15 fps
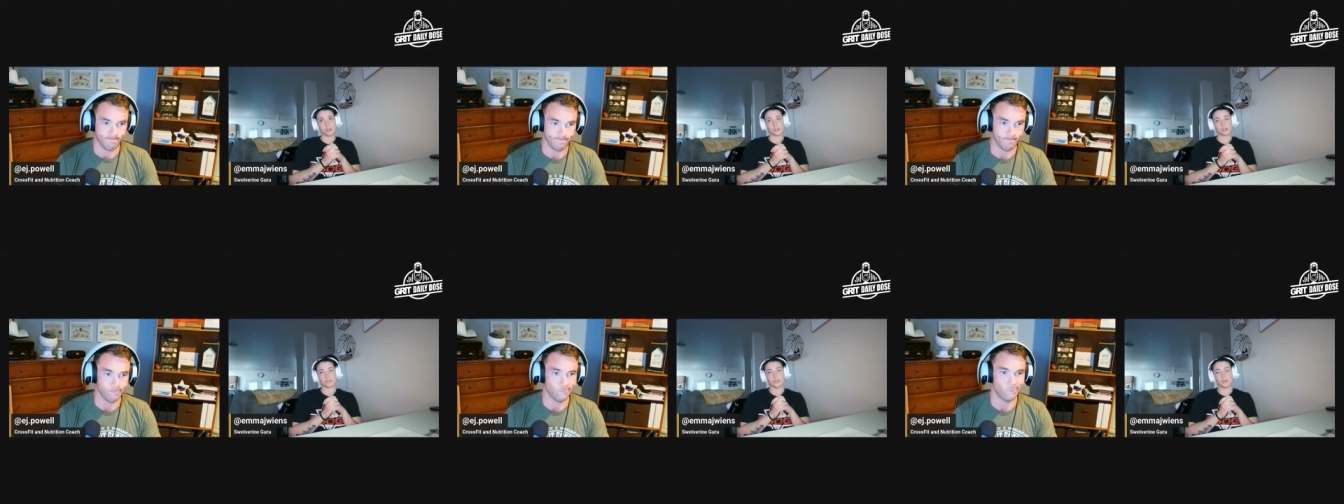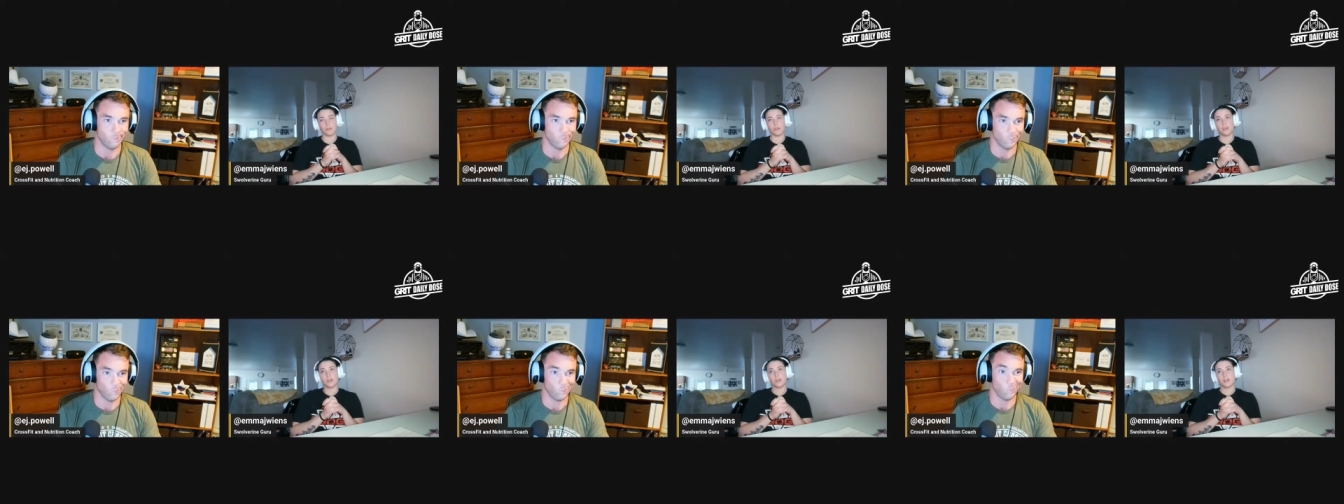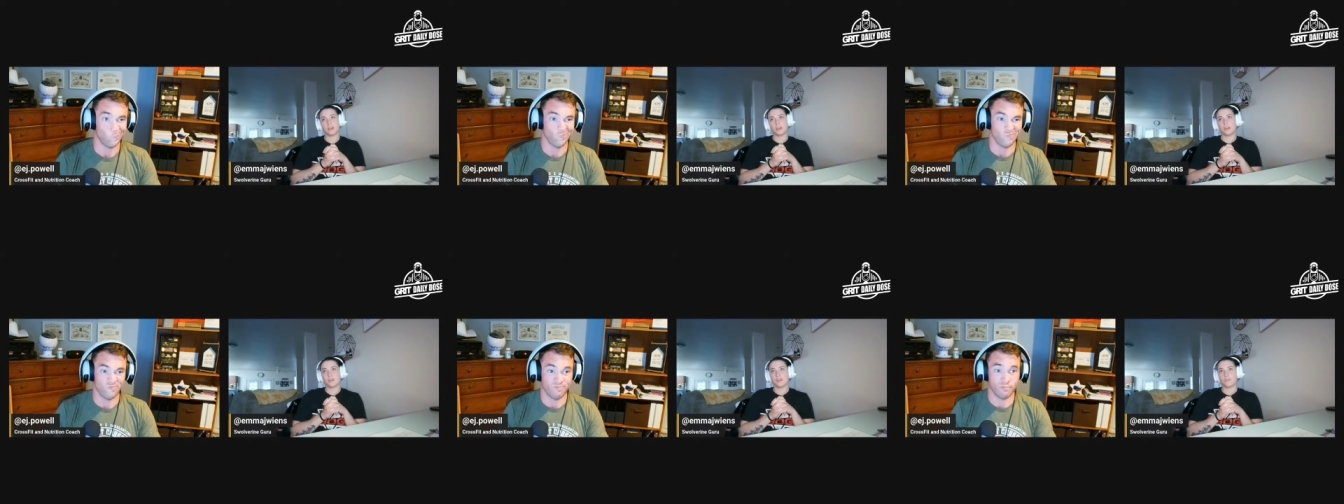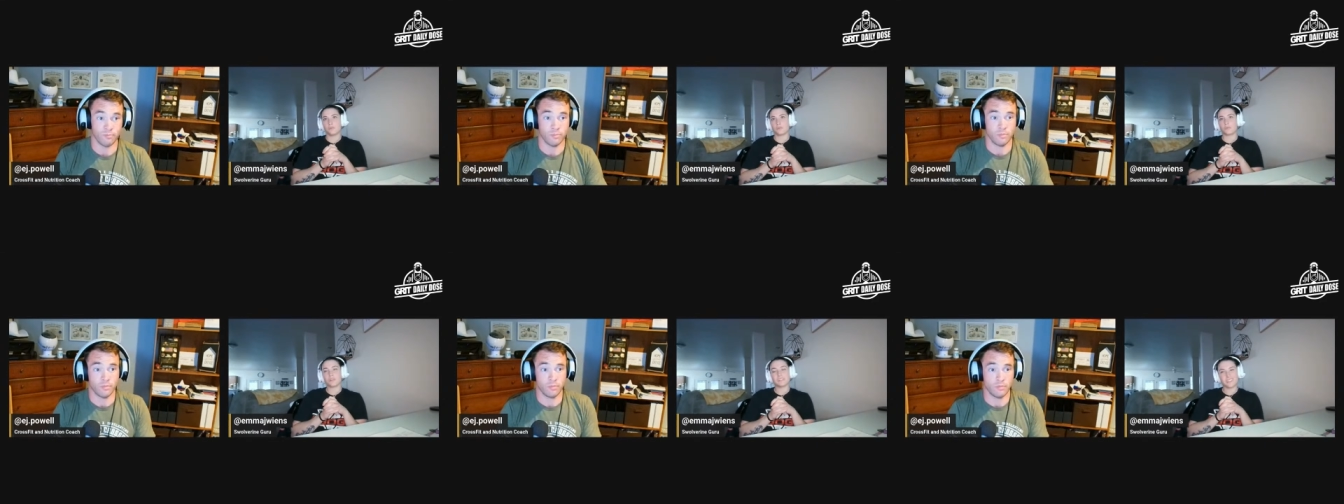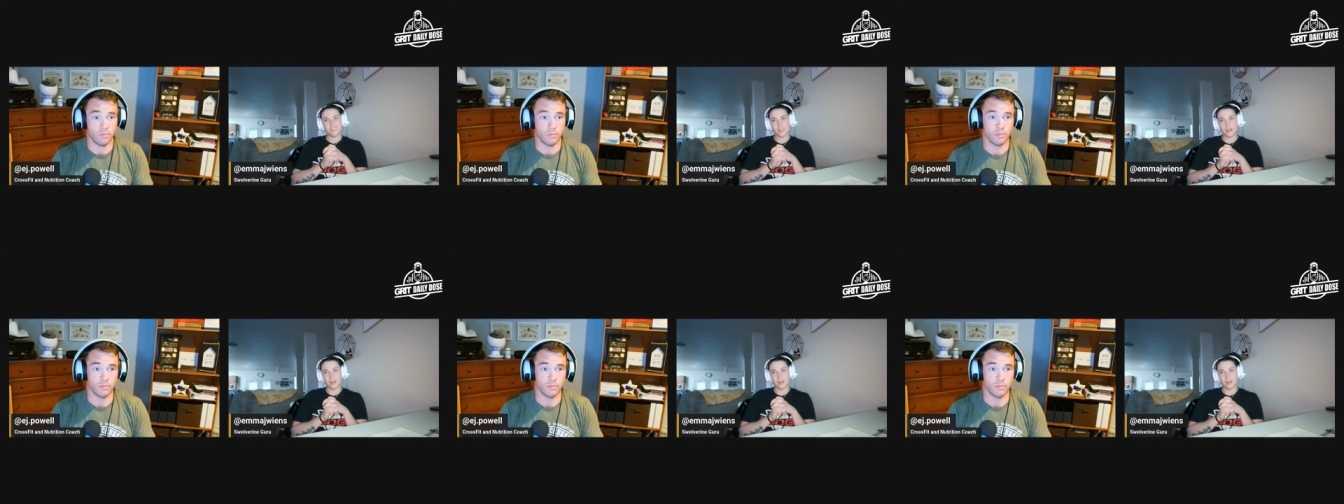So, reason that